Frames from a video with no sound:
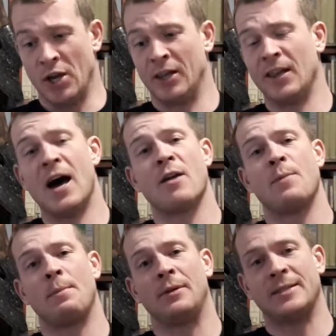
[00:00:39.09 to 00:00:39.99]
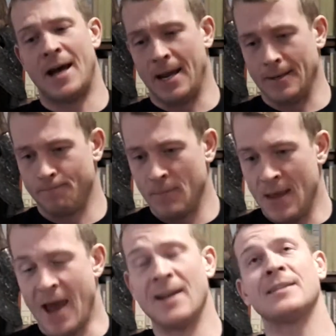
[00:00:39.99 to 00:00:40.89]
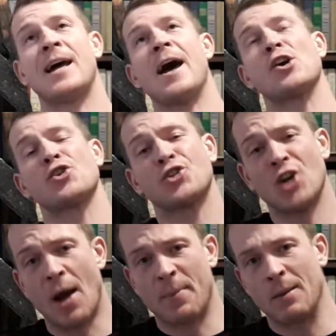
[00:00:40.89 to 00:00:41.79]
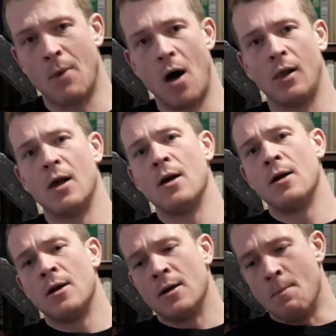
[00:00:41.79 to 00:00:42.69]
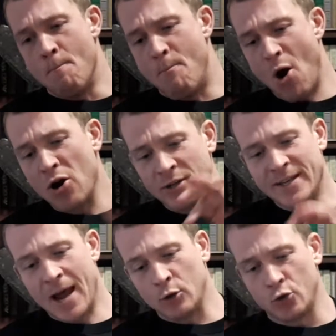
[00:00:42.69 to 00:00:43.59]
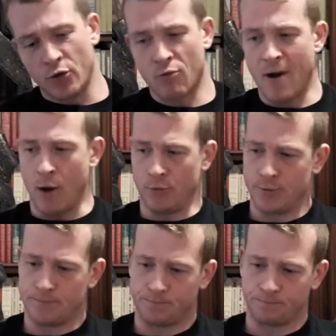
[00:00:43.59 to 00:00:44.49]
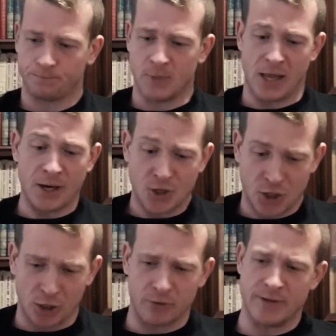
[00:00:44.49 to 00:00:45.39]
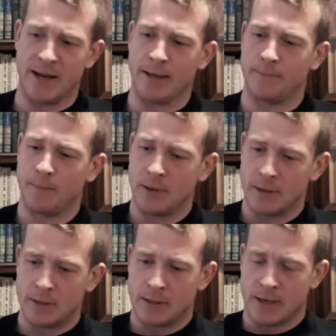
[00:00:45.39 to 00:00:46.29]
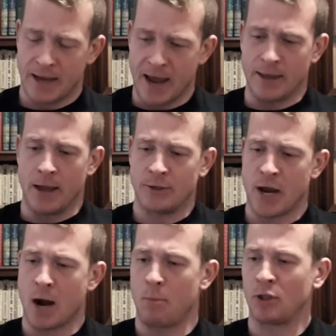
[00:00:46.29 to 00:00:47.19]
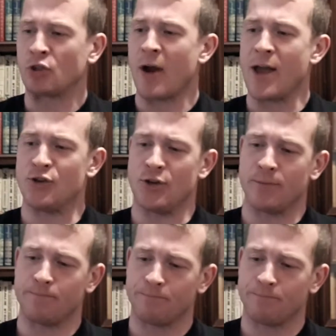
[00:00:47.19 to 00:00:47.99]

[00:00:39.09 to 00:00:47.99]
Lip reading: A lot of people died. An entire shopping mall burned down to the ground. A lot of children died. Again, terrible tragedy.